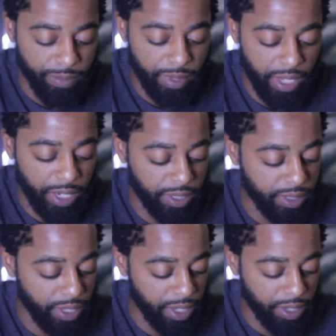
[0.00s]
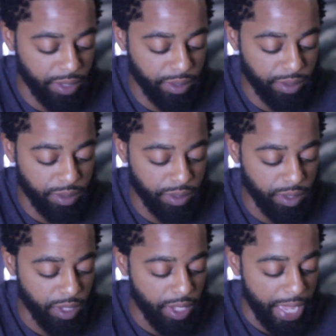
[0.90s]
Then it says
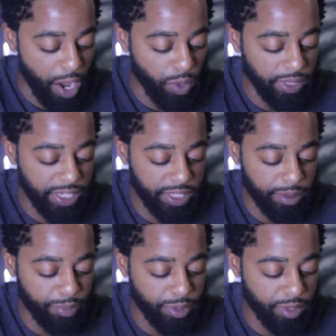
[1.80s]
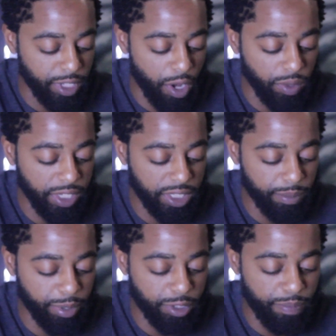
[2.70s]
the
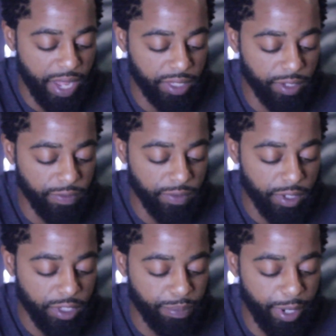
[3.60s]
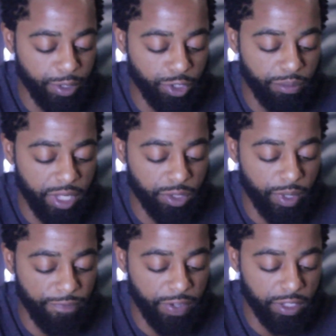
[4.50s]
holistic perspective, spiritual,
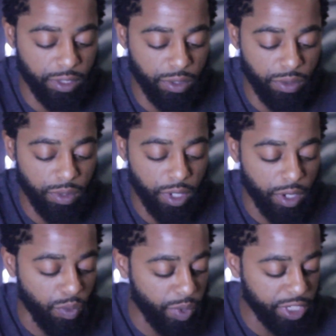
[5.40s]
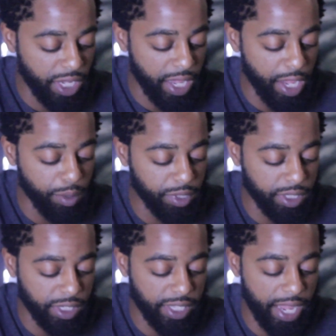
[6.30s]
mental, and physical, which can help to
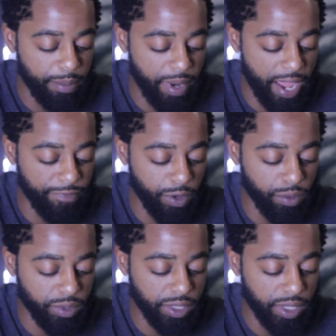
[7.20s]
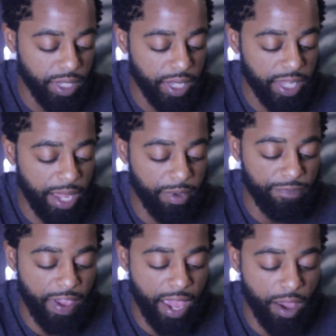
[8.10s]
sustain black folks, can be
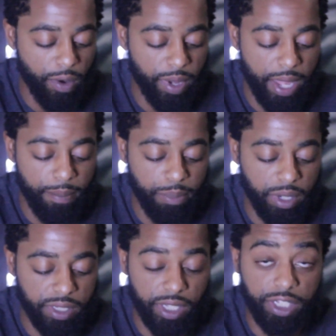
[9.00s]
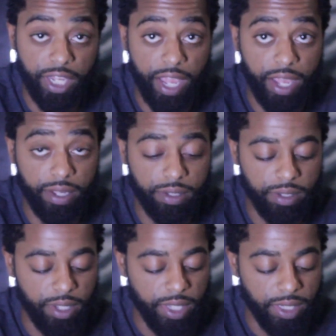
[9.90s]
found in books such
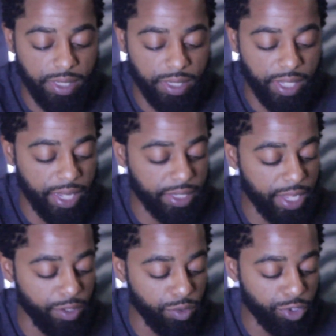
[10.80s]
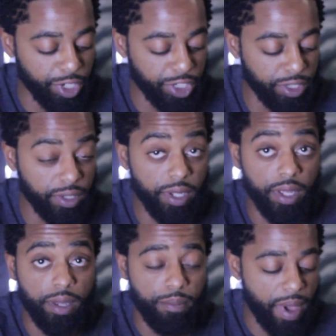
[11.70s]
as Sex and Nutrition
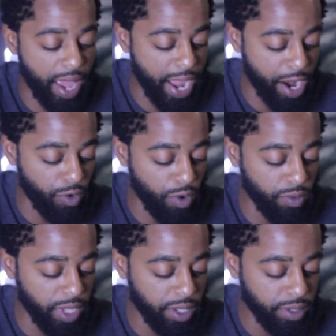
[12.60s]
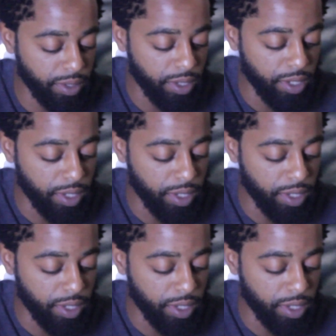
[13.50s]
by Arola,